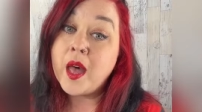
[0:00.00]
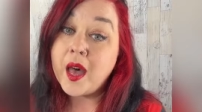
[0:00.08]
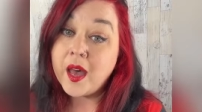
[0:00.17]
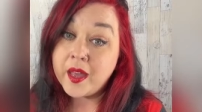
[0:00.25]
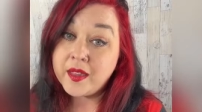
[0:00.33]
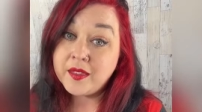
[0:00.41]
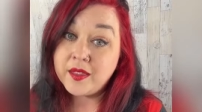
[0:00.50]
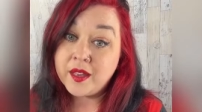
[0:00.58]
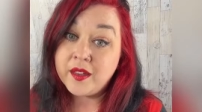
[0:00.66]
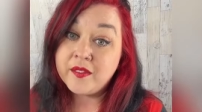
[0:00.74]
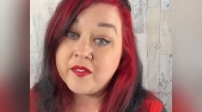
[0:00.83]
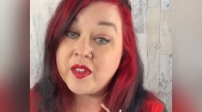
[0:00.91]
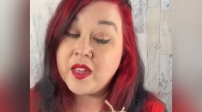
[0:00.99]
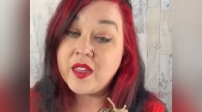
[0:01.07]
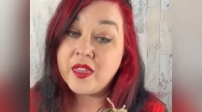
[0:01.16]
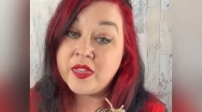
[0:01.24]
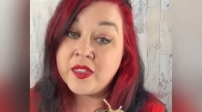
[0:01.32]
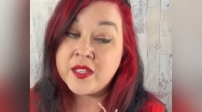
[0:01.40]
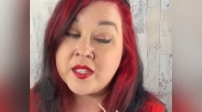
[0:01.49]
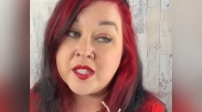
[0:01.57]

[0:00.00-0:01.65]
I love the